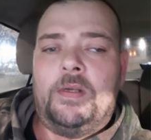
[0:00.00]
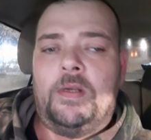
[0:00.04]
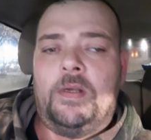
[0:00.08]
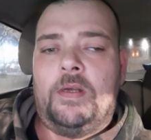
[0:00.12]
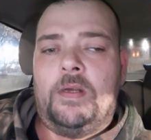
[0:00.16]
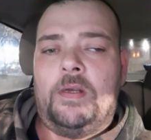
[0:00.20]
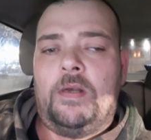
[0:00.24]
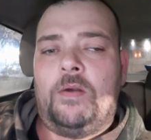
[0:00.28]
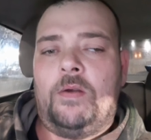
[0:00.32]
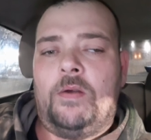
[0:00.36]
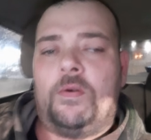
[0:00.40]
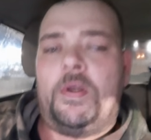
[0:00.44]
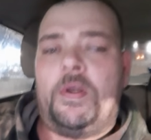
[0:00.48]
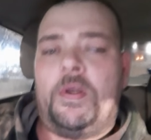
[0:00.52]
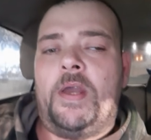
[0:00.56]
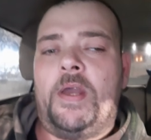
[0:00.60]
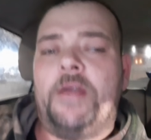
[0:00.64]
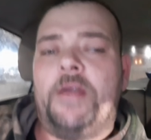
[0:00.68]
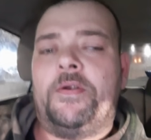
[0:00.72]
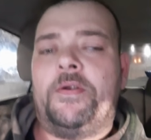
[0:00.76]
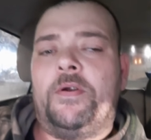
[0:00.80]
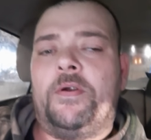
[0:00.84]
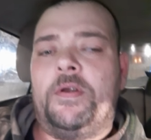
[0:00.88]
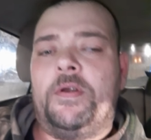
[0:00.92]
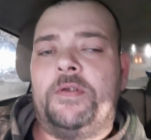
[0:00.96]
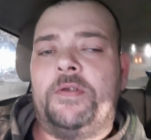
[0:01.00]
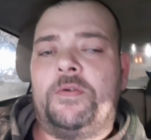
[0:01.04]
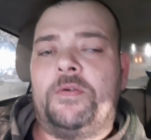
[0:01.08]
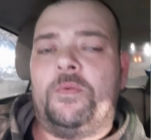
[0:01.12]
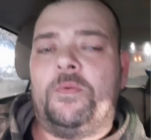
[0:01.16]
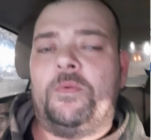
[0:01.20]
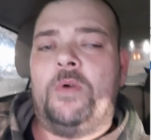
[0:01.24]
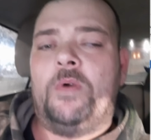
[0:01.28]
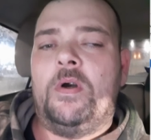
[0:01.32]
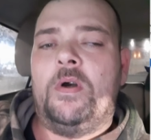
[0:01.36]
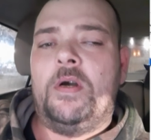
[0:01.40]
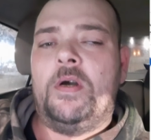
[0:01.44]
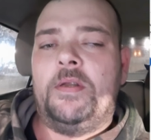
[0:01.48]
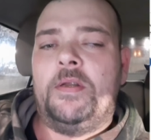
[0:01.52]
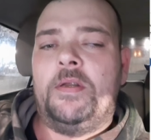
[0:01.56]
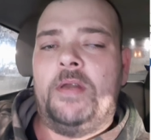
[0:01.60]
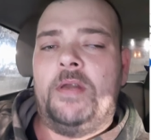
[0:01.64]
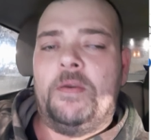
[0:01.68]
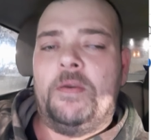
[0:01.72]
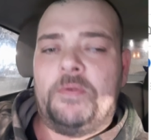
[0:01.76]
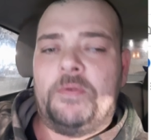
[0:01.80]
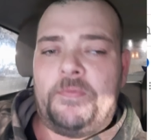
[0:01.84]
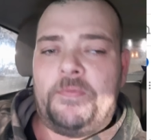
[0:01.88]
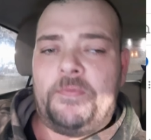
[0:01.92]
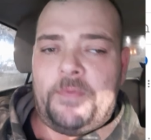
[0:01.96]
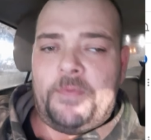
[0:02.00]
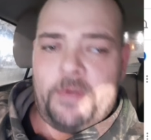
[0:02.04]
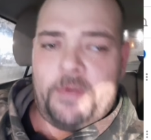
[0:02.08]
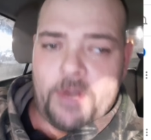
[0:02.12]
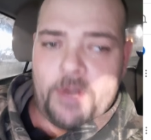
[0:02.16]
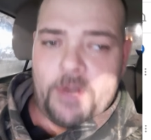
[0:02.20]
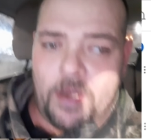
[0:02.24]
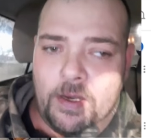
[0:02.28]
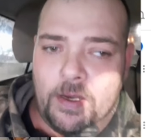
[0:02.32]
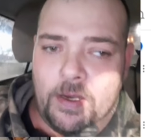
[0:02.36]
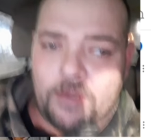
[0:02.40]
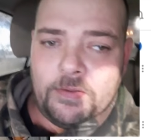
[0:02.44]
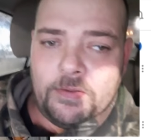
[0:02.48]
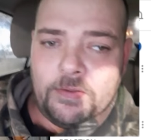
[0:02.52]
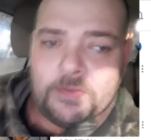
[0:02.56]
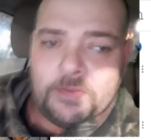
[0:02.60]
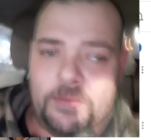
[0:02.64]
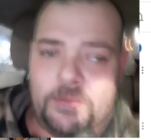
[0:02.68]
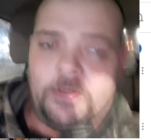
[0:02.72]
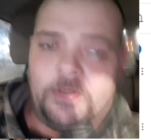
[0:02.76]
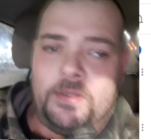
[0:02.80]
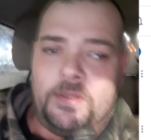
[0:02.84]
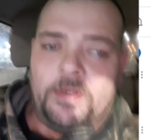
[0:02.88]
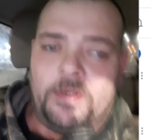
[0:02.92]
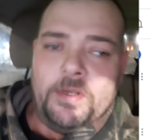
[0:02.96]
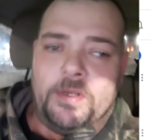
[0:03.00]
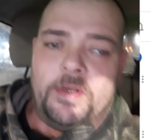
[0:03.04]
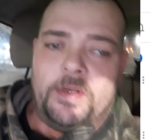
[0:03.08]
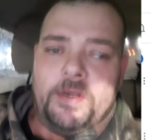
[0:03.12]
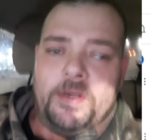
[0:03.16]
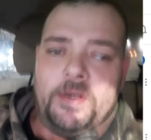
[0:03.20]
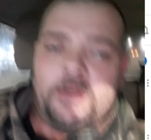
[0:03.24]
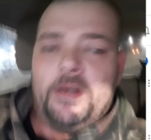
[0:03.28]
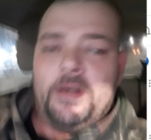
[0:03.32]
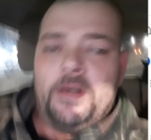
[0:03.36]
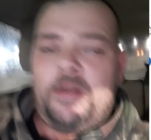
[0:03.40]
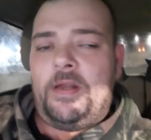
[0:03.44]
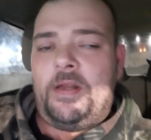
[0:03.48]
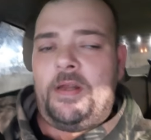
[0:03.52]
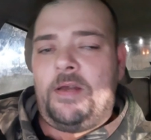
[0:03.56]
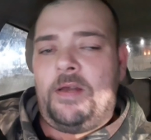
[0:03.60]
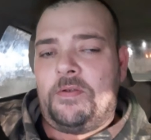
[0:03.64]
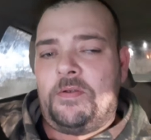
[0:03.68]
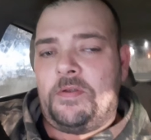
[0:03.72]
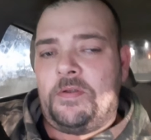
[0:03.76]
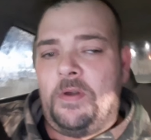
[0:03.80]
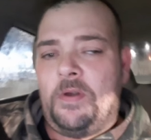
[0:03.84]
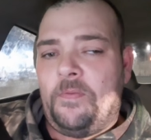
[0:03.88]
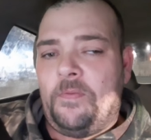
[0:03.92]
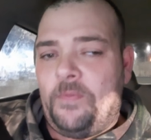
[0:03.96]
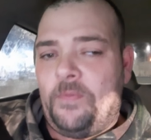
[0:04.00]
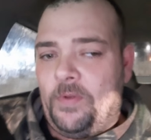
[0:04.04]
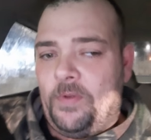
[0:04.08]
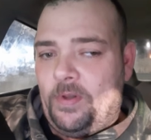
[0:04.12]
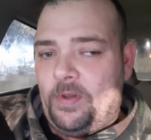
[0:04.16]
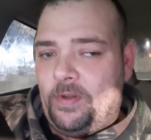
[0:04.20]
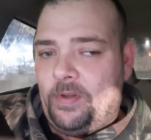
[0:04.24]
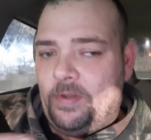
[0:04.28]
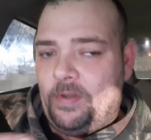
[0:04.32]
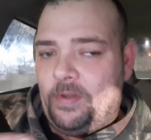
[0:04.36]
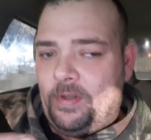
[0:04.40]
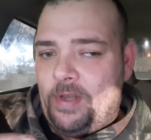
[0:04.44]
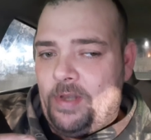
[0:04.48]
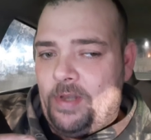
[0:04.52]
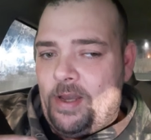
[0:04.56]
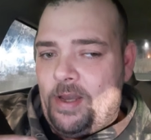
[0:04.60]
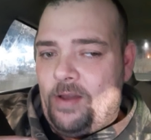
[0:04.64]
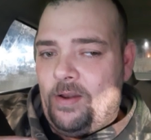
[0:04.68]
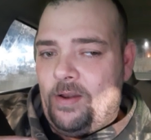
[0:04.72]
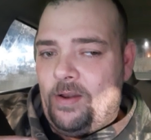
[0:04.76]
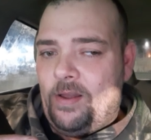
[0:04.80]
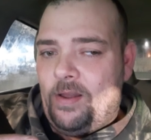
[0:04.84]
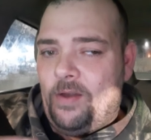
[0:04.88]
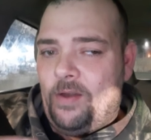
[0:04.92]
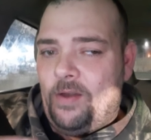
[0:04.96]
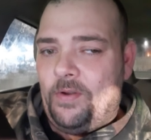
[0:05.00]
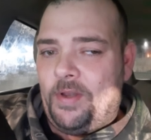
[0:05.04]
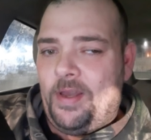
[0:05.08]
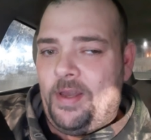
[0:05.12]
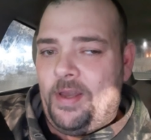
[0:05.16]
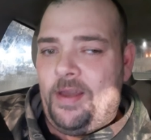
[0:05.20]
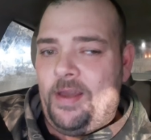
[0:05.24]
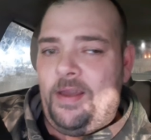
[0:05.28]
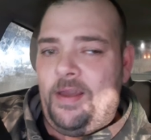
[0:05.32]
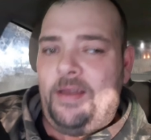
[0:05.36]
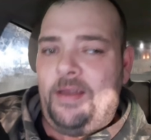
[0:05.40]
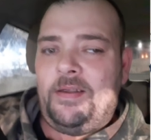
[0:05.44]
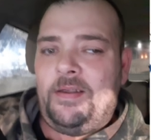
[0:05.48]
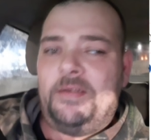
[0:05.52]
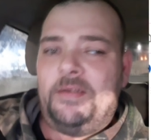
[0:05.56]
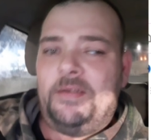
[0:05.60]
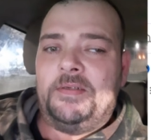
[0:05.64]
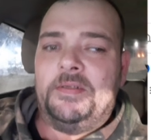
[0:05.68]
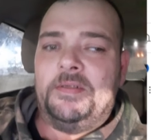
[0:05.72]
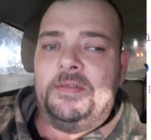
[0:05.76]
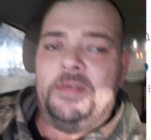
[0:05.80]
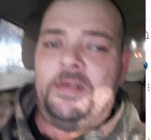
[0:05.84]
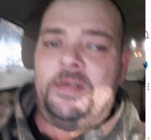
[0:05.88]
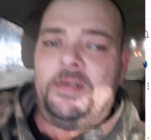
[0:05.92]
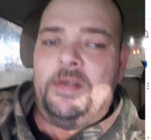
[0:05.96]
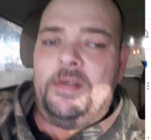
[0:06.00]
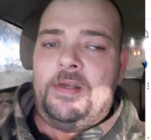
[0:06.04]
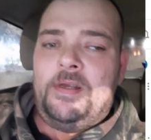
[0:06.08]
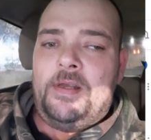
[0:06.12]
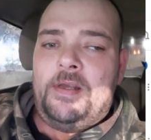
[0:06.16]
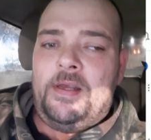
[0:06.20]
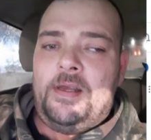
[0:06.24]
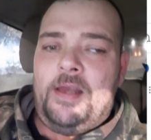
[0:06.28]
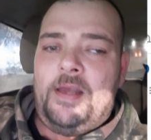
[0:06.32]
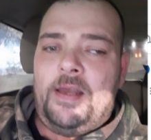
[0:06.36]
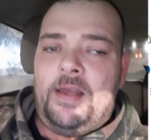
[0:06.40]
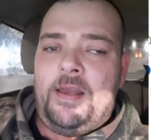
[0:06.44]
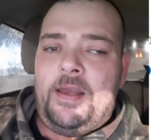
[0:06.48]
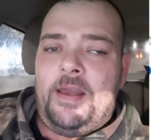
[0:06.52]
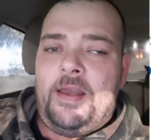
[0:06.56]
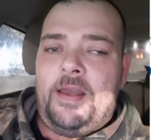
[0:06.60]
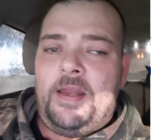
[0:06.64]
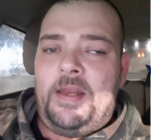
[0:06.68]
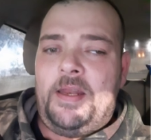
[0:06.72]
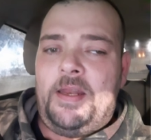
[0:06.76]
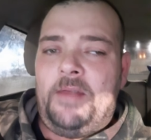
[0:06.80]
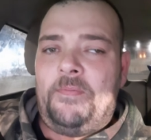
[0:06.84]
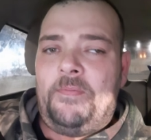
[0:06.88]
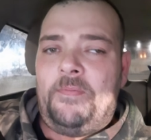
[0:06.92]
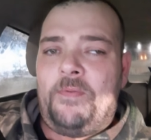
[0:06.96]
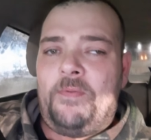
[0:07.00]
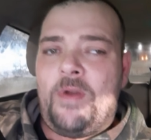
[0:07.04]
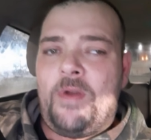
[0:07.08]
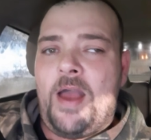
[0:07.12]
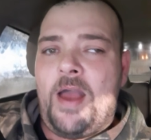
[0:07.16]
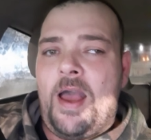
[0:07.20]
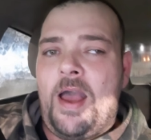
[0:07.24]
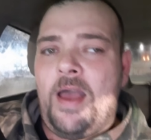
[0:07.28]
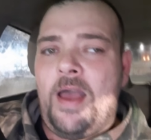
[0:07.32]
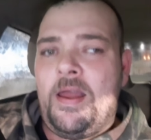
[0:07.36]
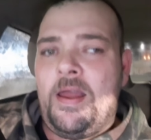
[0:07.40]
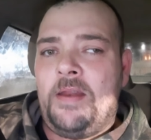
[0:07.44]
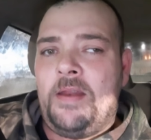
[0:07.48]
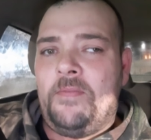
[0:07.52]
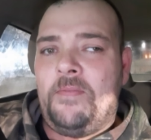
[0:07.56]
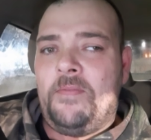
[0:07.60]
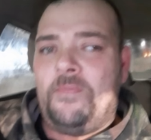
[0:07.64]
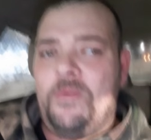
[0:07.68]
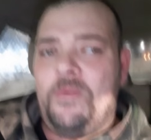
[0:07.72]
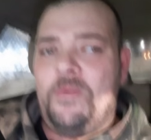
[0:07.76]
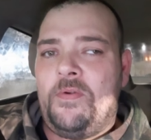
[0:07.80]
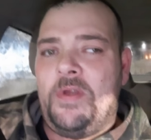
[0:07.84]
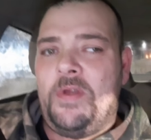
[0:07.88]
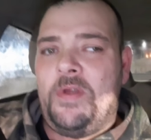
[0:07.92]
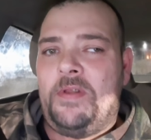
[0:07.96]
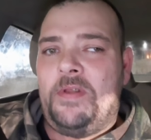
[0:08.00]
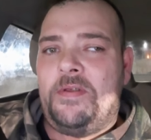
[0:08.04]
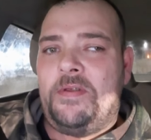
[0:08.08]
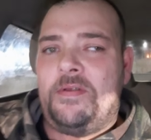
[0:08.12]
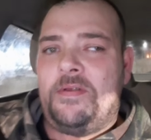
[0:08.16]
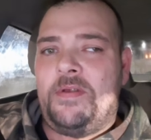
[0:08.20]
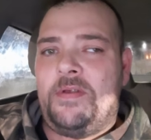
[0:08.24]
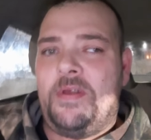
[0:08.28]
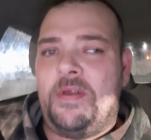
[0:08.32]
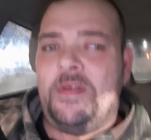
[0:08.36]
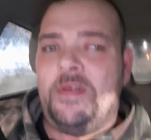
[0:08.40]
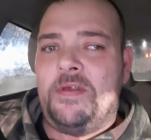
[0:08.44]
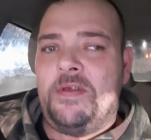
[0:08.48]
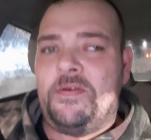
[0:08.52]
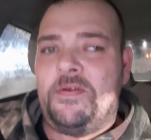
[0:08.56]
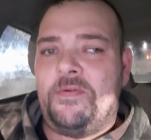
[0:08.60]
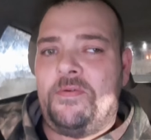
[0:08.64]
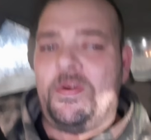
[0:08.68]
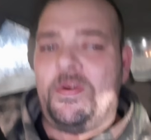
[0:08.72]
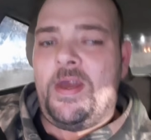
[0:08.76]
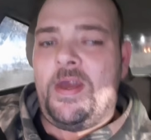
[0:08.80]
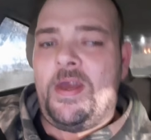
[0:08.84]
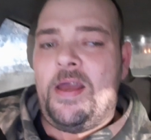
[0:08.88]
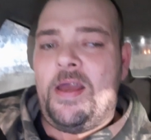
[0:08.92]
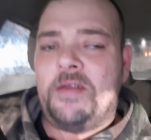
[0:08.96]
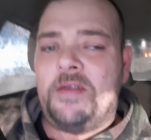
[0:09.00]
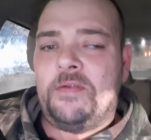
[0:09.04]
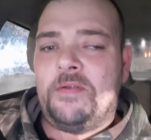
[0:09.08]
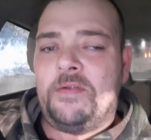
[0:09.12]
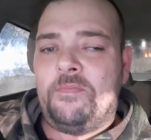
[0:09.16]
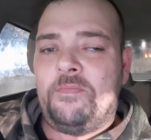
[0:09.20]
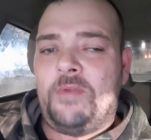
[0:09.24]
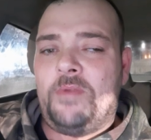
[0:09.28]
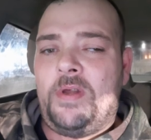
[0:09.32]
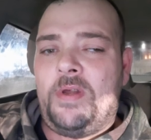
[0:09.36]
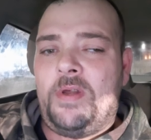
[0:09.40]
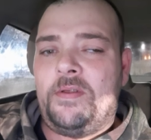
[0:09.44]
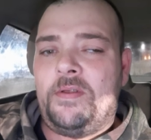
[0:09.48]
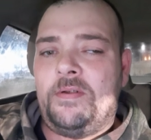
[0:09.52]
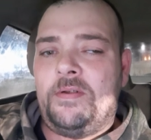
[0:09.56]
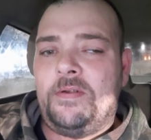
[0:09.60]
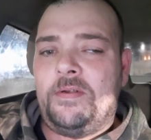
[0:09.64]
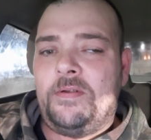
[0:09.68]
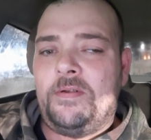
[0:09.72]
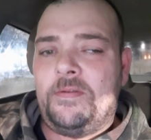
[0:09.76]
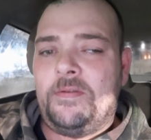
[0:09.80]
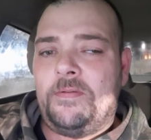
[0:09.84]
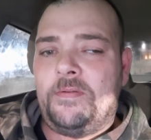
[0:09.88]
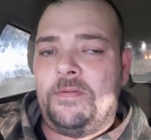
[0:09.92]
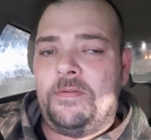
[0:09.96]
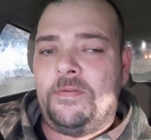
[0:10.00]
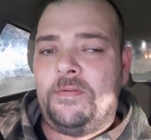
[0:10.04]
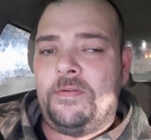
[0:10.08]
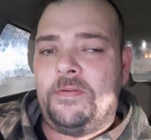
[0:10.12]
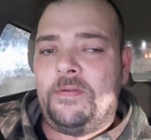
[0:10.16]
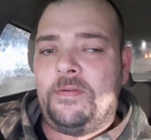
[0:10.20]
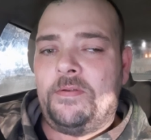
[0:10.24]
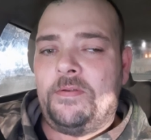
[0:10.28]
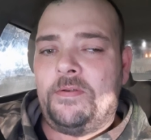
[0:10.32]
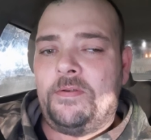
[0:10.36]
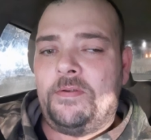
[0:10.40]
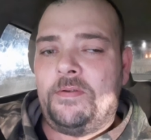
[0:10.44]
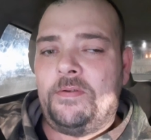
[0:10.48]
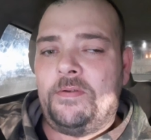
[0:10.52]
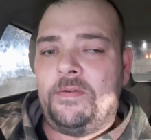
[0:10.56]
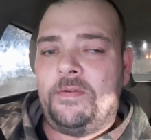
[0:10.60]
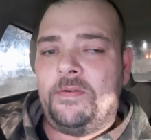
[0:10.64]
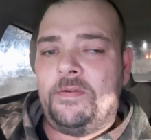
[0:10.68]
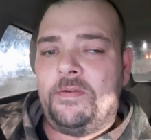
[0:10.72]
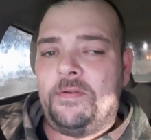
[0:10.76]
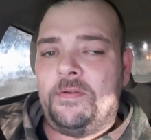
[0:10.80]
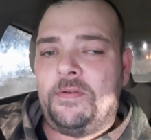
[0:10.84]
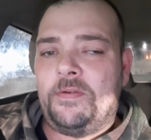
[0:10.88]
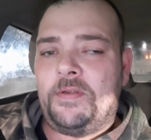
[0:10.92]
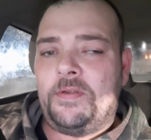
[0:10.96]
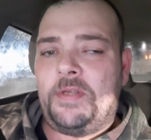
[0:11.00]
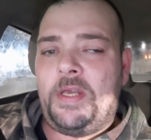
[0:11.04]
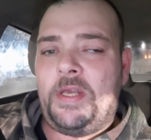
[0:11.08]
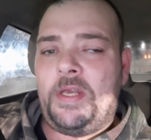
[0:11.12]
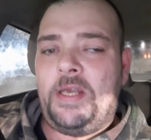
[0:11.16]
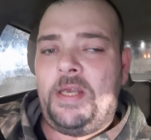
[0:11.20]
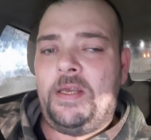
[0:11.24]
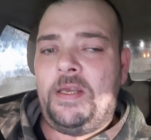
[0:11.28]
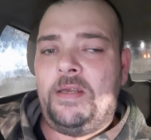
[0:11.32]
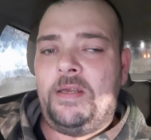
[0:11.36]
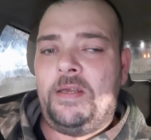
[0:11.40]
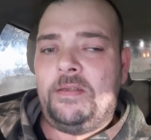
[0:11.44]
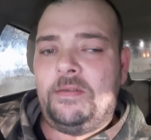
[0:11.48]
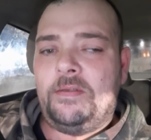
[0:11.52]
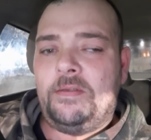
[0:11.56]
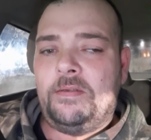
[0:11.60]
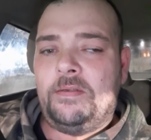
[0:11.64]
Okay, Creek Squad, that was for y'all, and also for the Outlaw Gang. And if you get to see this reaction, brother, Skin,